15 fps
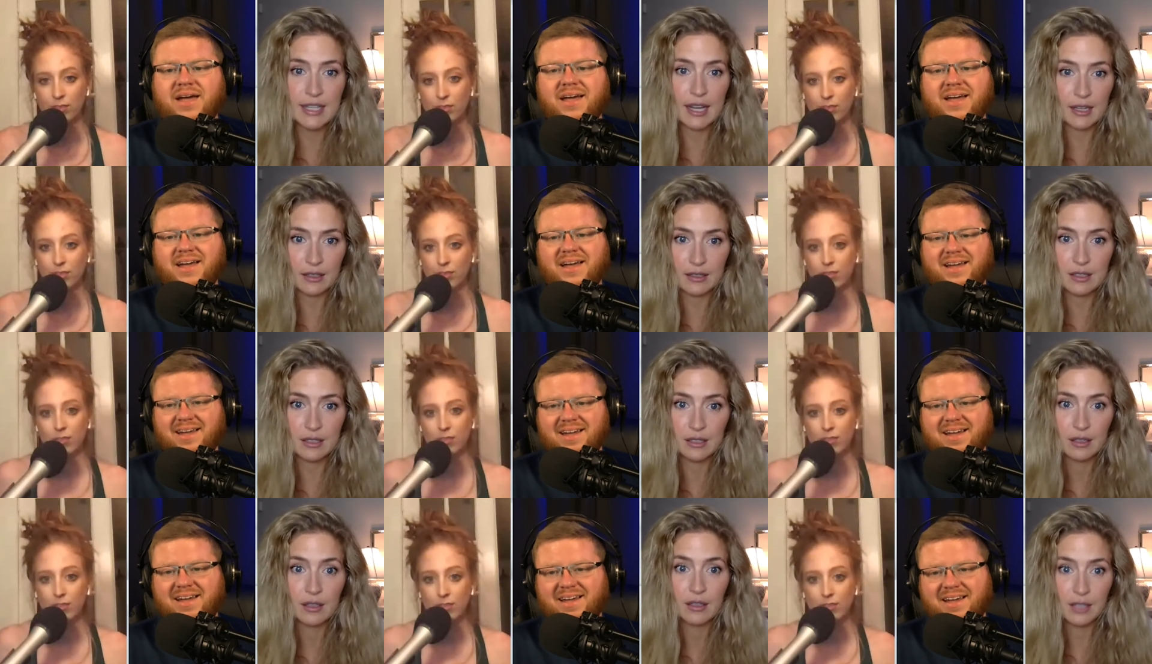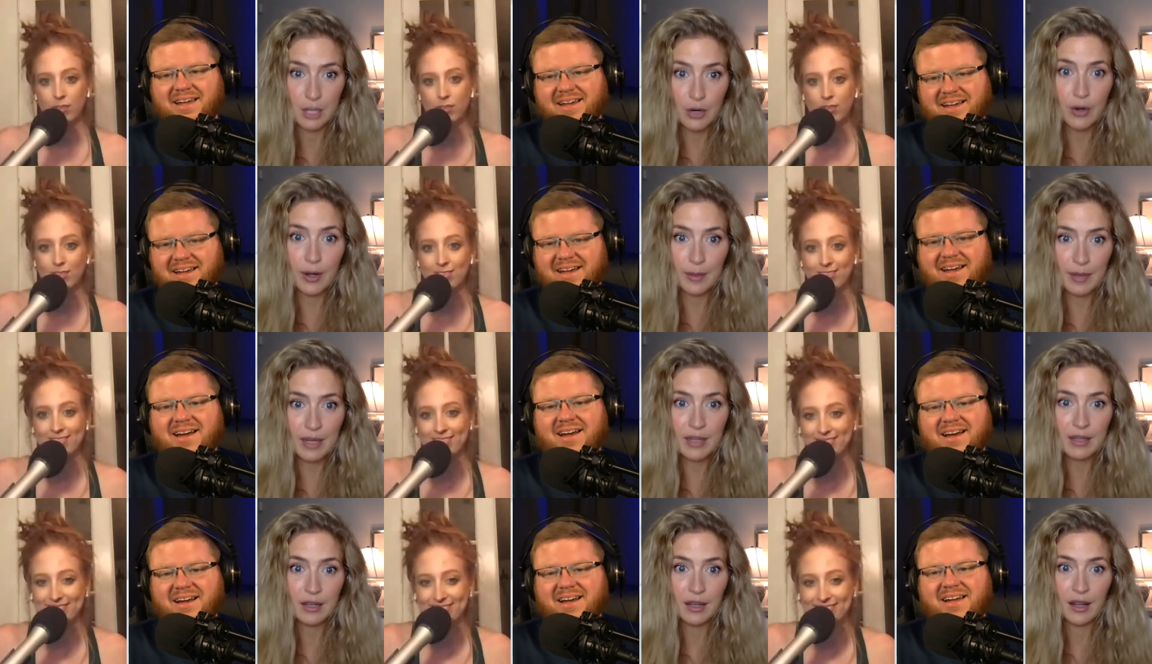Speaker 1: seconds. You know what I
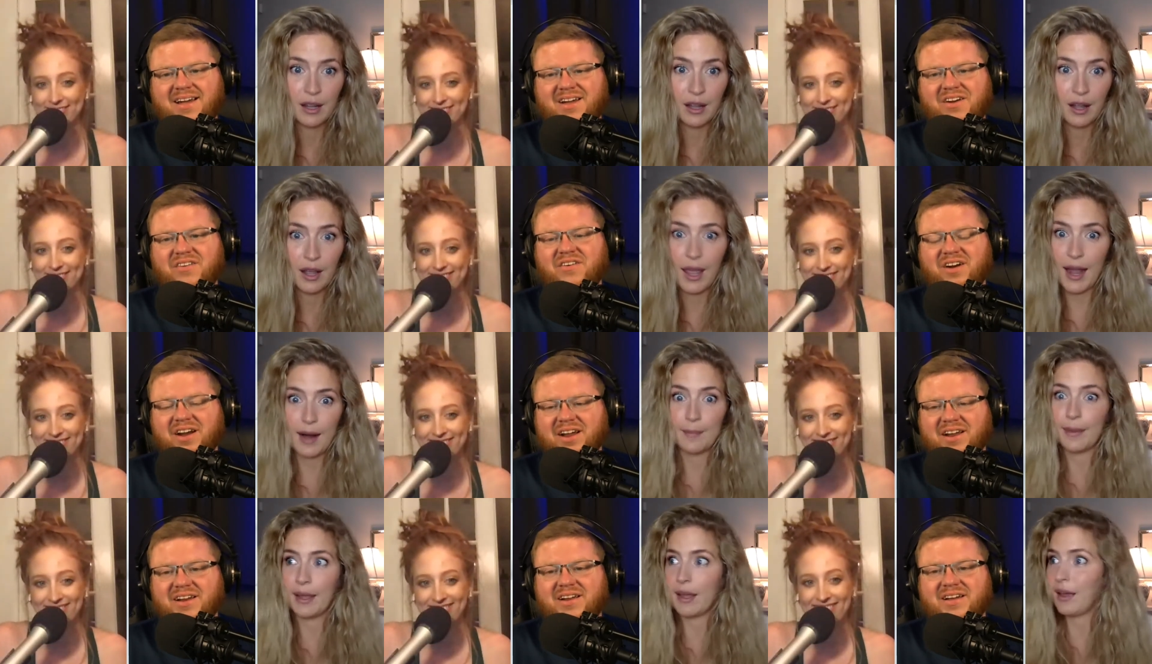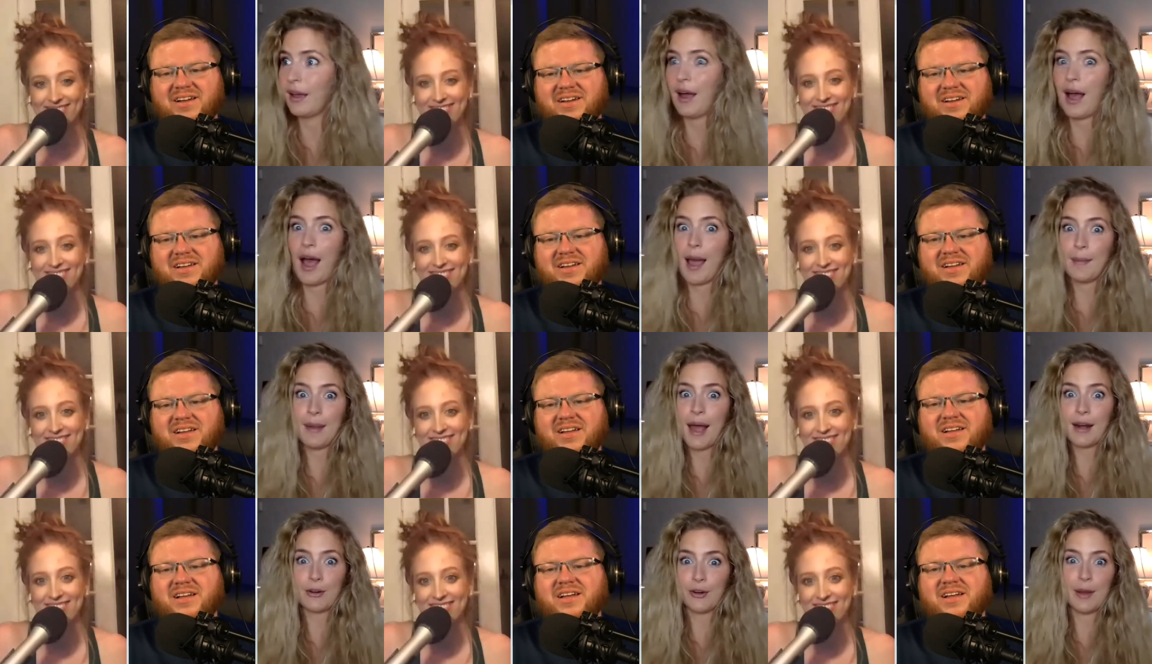mean? Right. Um, I'm
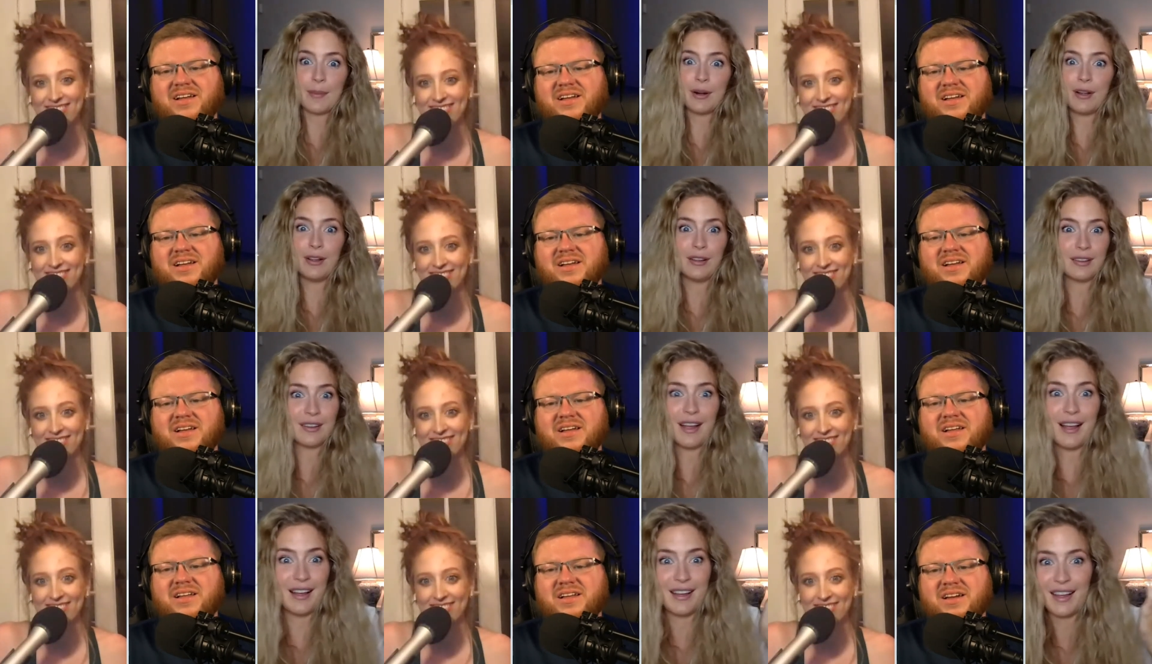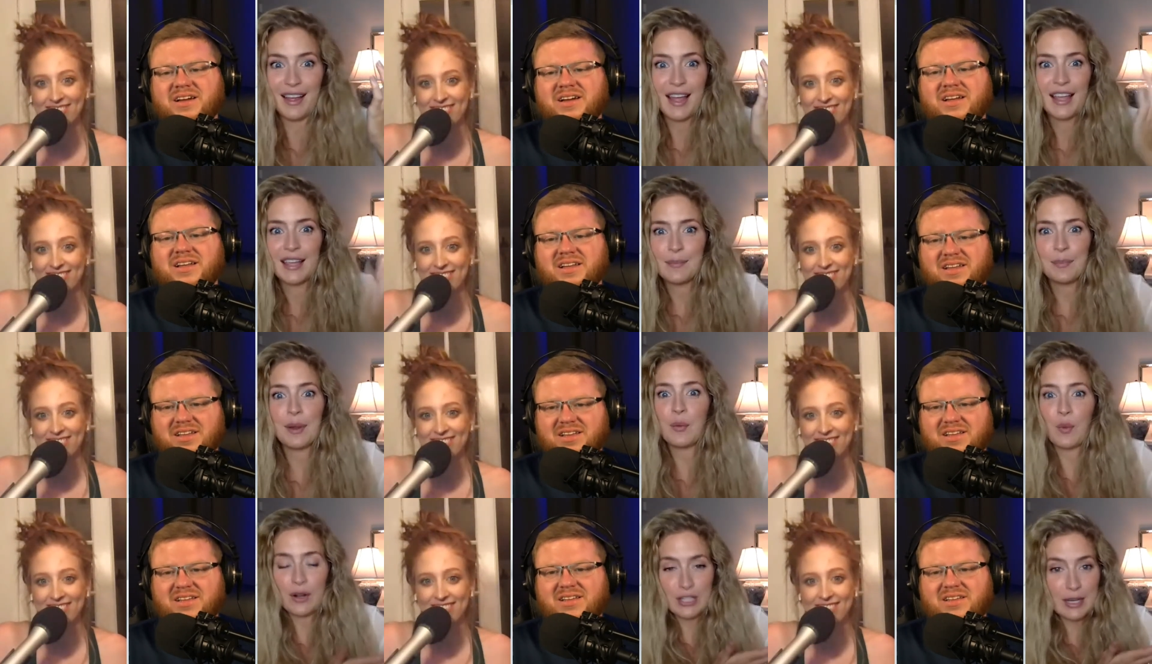not a criminal, but
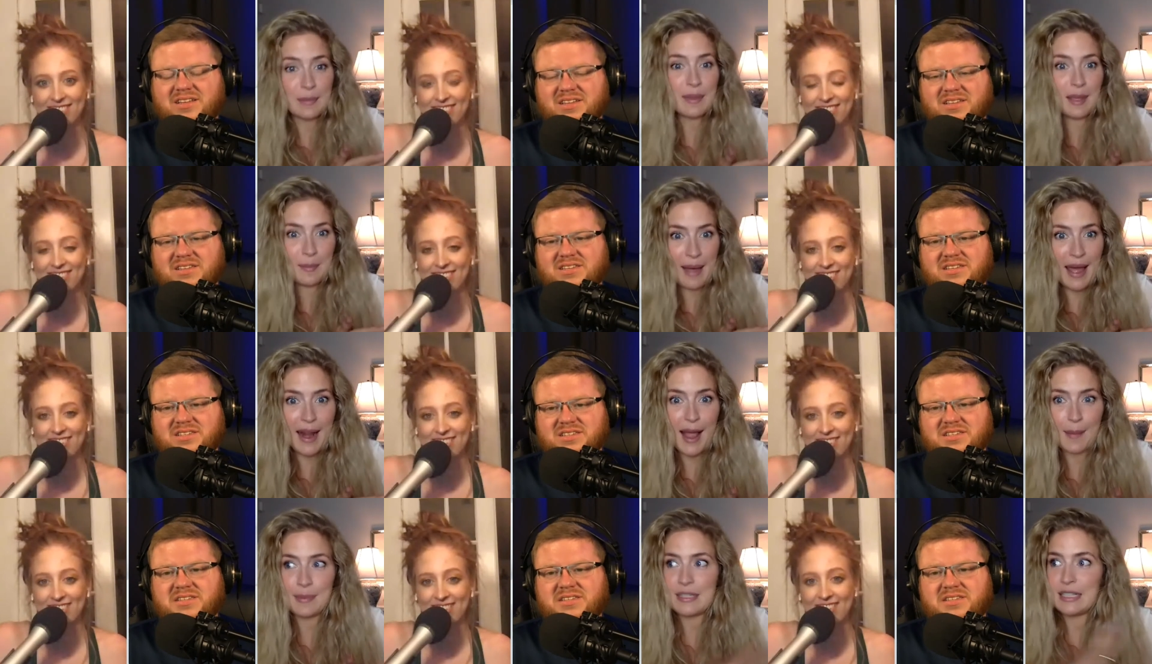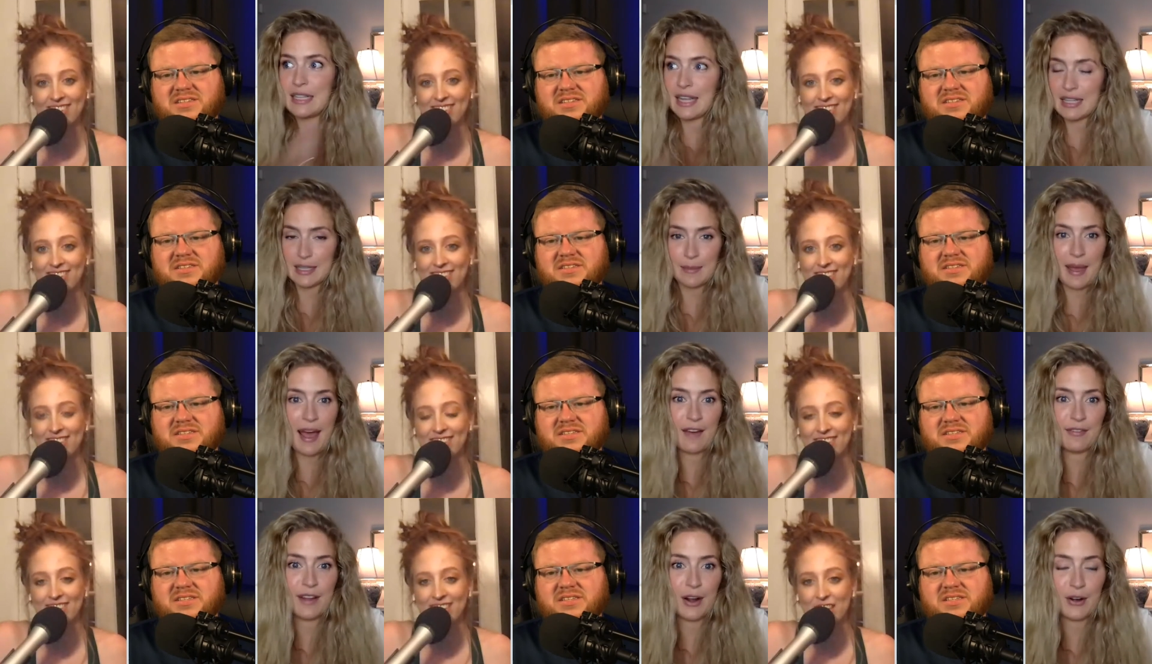when something bad happens, it takes them a
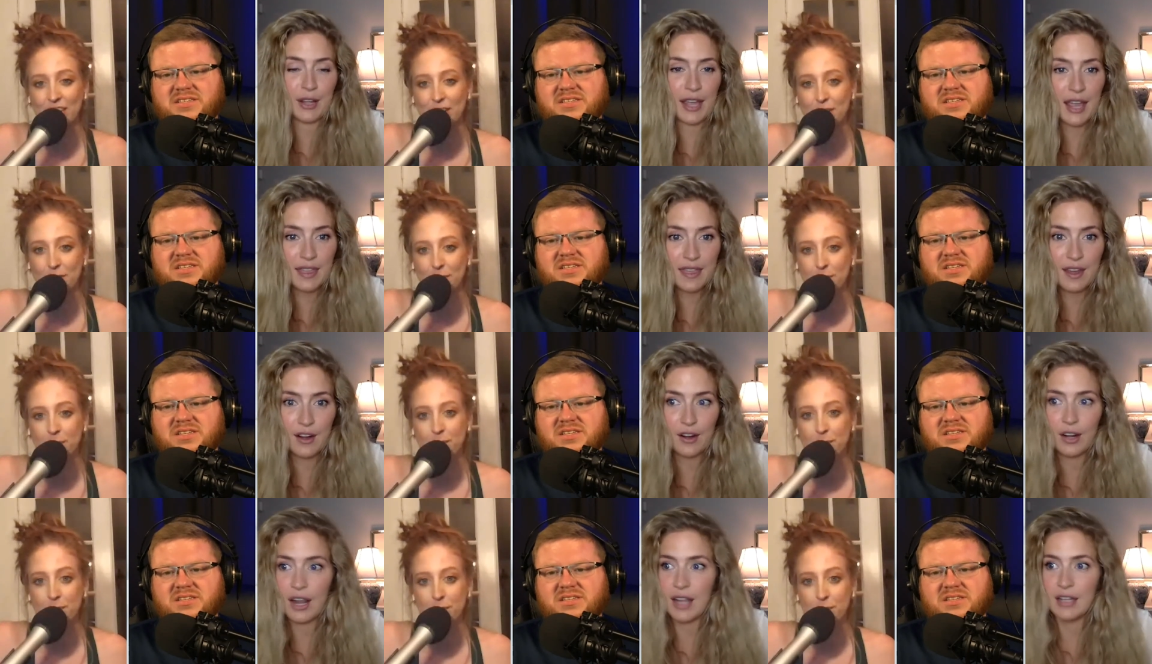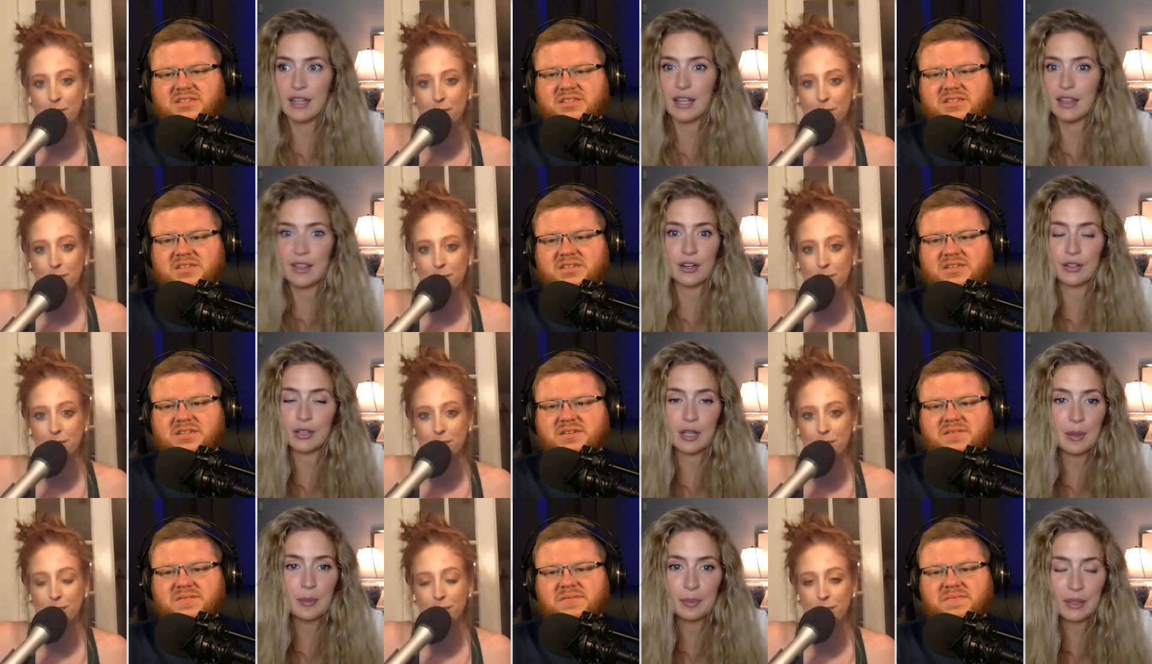half an hour to get there, and, and they're
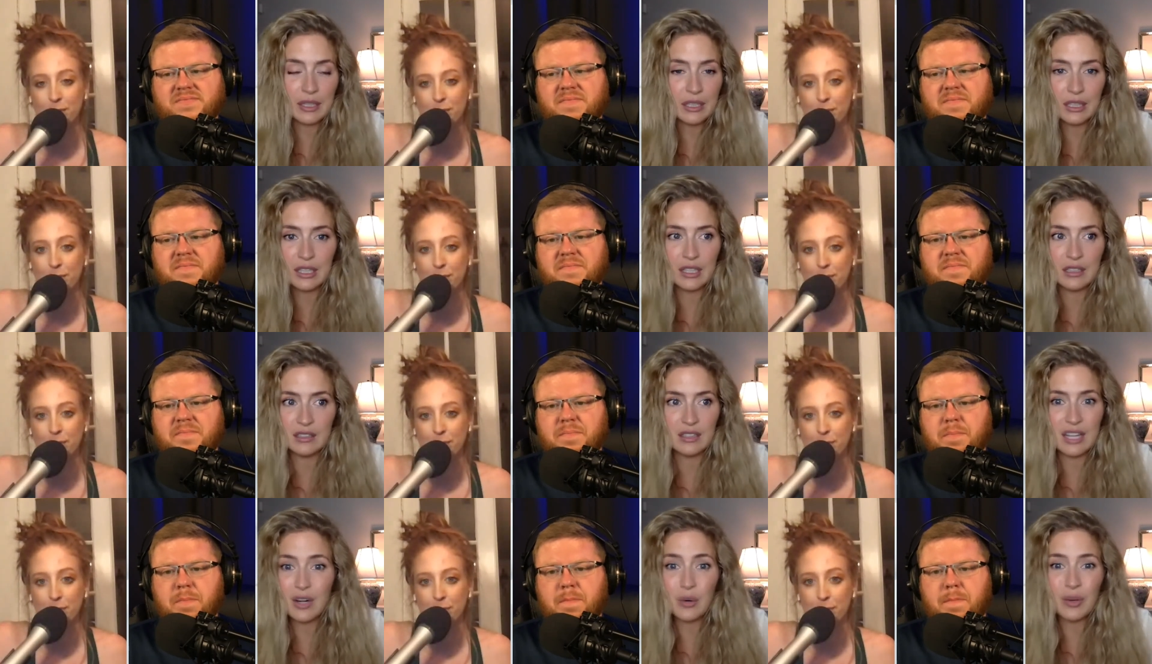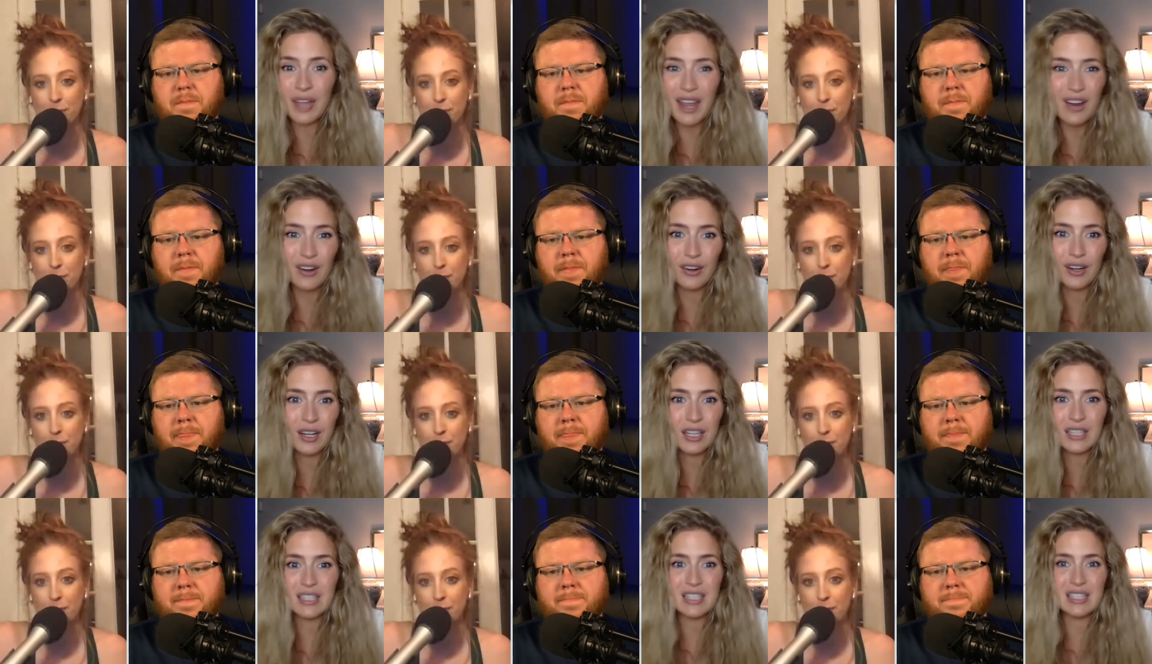completely, they don't care, and it,